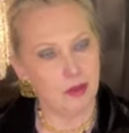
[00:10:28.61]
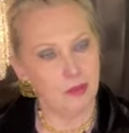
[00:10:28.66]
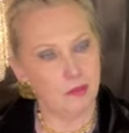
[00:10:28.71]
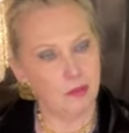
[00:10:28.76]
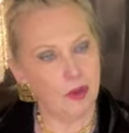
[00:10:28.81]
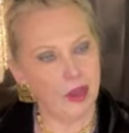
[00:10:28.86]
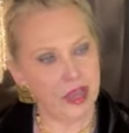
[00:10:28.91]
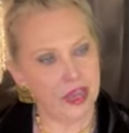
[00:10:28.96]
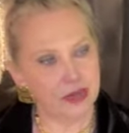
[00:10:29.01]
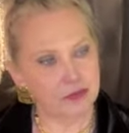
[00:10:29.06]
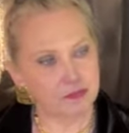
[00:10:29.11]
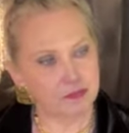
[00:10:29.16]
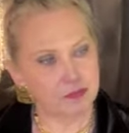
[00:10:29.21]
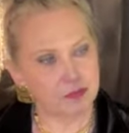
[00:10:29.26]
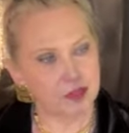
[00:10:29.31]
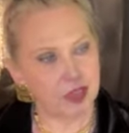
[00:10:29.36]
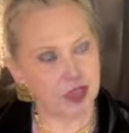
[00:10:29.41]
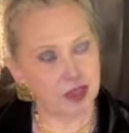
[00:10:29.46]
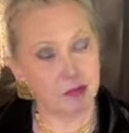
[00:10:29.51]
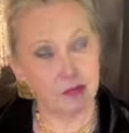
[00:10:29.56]
but
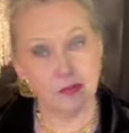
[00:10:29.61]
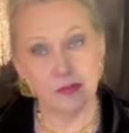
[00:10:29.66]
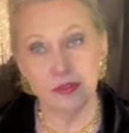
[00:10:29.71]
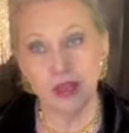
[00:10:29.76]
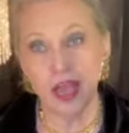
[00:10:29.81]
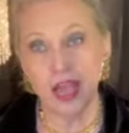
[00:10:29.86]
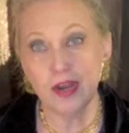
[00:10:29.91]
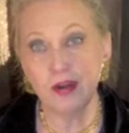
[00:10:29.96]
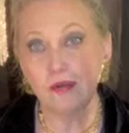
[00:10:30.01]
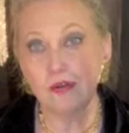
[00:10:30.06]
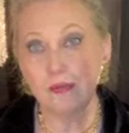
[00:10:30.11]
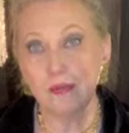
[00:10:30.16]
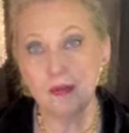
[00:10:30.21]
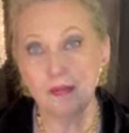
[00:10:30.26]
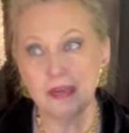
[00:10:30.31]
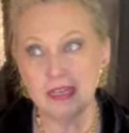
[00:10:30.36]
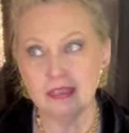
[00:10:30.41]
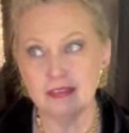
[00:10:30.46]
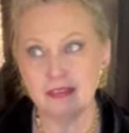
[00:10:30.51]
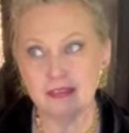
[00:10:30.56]
I don't
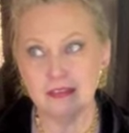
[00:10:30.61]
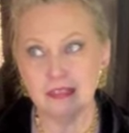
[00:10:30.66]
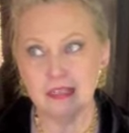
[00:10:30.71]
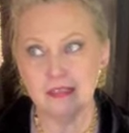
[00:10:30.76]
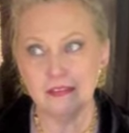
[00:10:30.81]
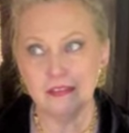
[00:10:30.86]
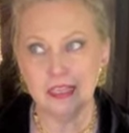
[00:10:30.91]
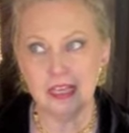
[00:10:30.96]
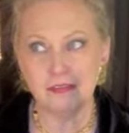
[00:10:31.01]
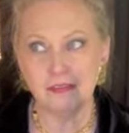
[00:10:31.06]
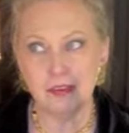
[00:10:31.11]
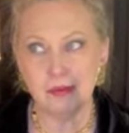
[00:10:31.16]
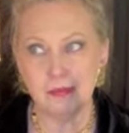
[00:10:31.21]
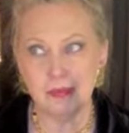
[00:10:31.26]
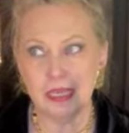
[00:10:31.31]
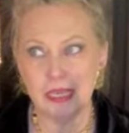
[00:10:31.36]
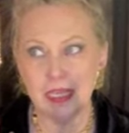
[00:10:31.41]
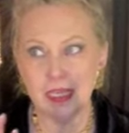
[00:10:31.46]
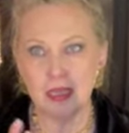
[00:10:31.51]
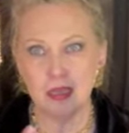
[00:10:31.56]
remember Ysatis giving
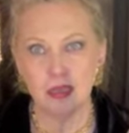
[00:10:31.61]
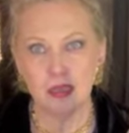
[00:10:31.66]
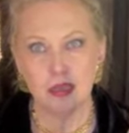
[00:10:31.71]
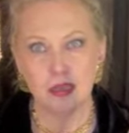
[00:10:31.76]
me.